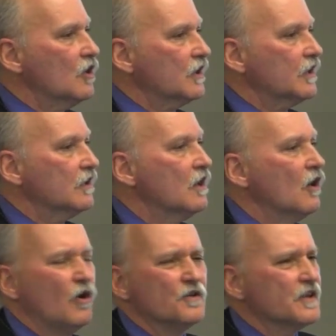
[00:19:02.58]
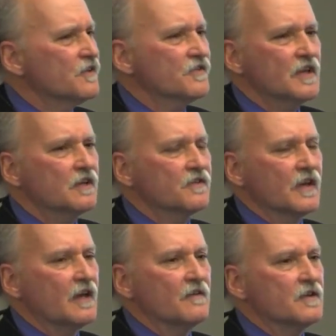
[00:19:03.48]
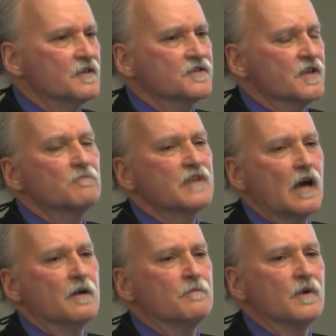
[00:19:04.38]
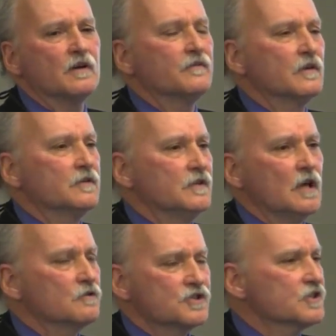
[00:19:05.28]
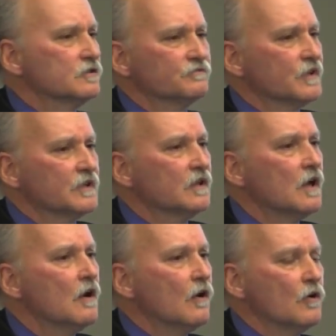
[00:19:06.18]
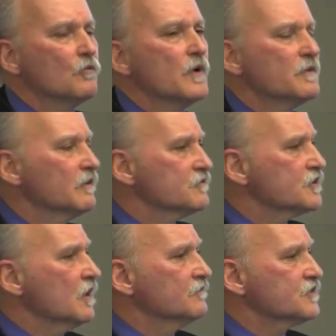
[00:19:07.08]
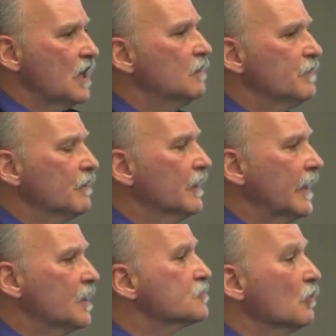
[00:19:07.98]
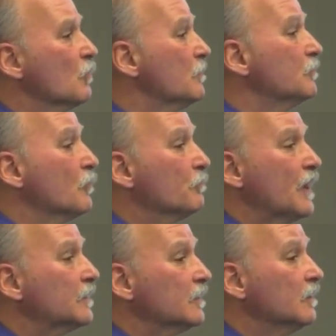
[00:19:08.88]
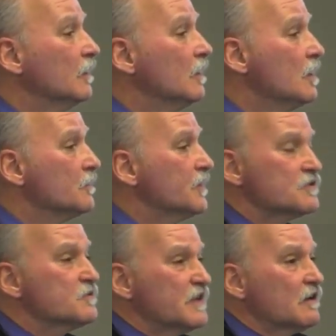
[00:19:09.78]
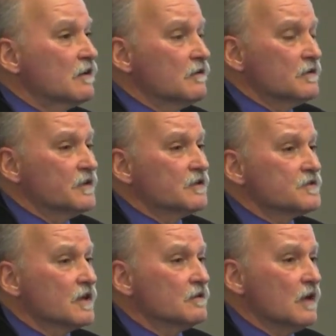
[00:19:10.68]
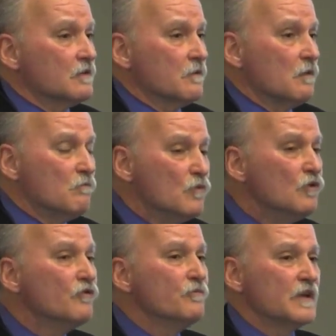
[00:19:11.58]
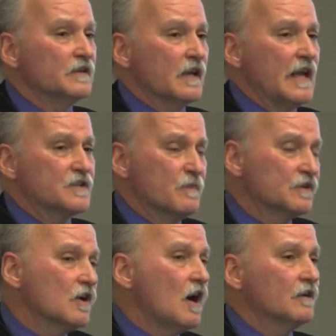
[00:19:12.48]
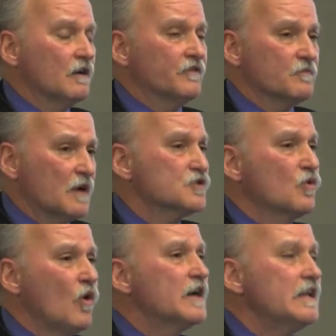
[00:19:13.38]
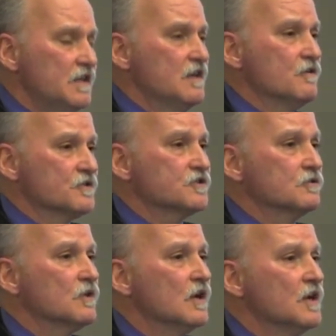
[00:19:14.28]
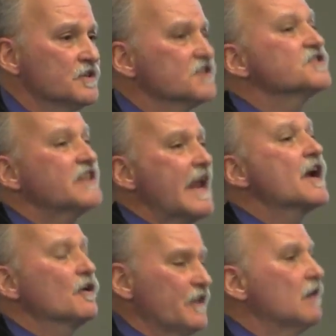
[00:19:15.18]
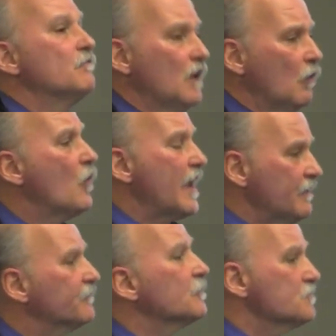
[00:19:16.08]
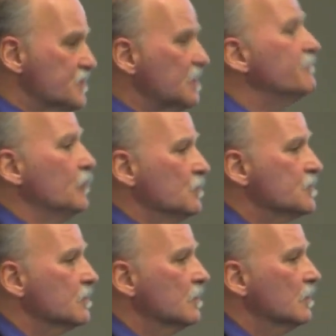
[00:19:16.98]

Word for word: cook it or they think that some type of uh, young children or women of, ch of, childbearing age or women who are pregnant. There's, there, there's a, a, a, movement that has been gone on for about 20 years to, to scare them away from seafood.